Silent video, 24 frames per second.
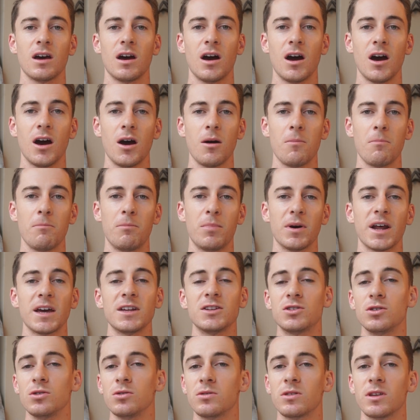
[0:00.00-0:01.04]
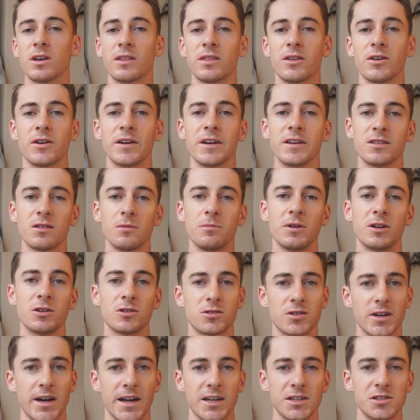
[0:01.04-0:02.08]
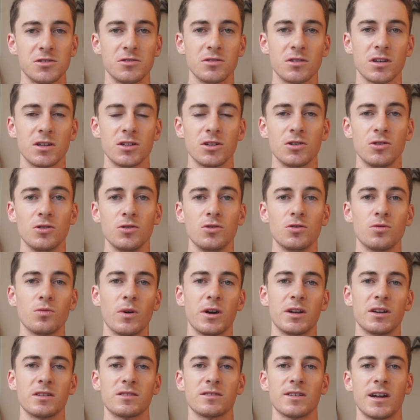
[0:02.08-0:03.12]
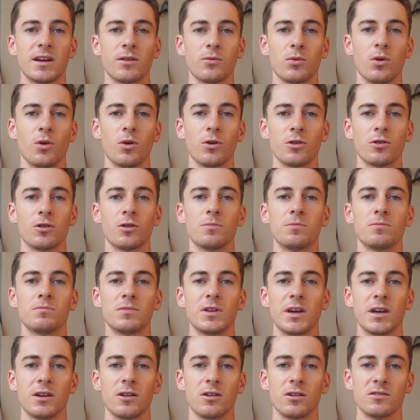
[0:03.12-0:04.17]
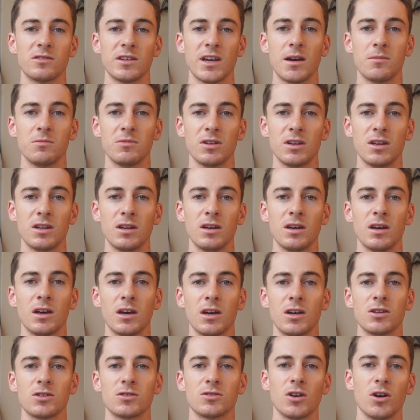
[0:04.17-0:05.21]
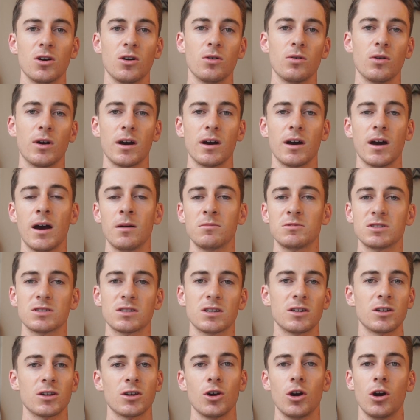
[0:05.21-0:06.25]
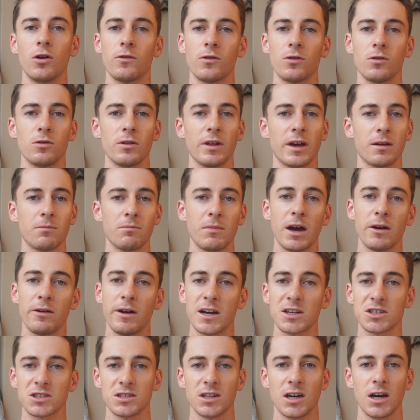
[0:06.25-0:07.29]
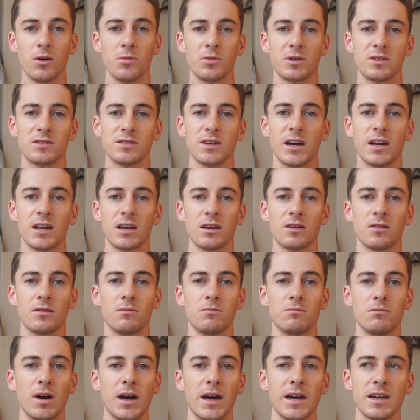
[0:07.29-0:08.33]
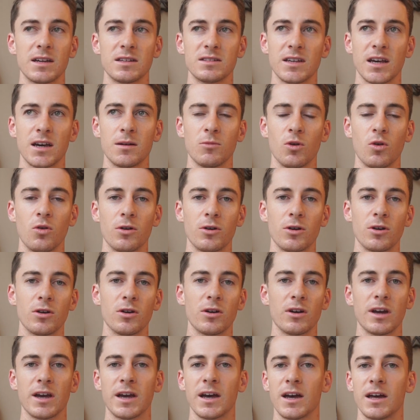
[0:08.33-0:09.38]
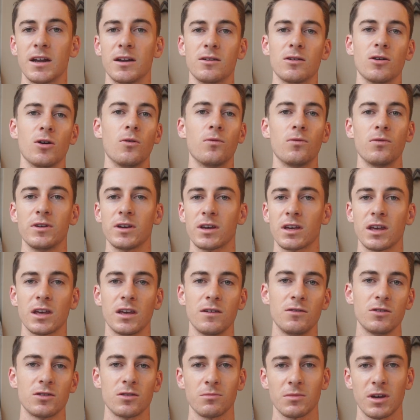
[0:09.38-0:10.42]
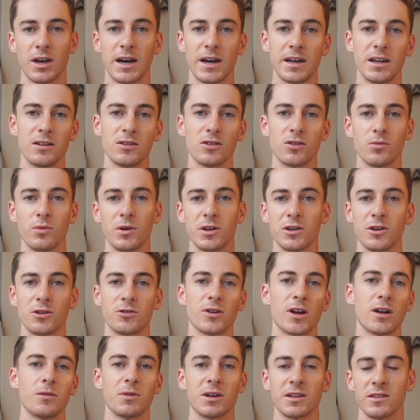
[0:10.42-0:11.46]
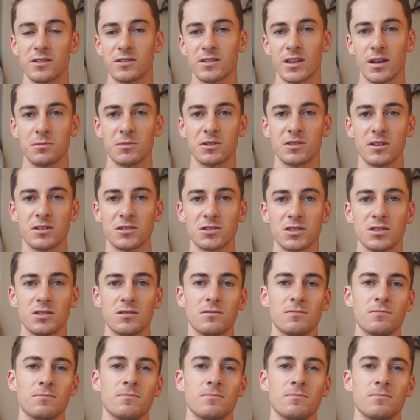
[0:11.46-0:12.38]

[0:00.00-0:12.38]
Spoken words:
But I do think there is a bit of strategy you can use when deciding what order to take your exams in. So I'm just gonna go over my rationale when deciding my exam order, and hopefully it can give you some guidance when you're trying to make the same decision.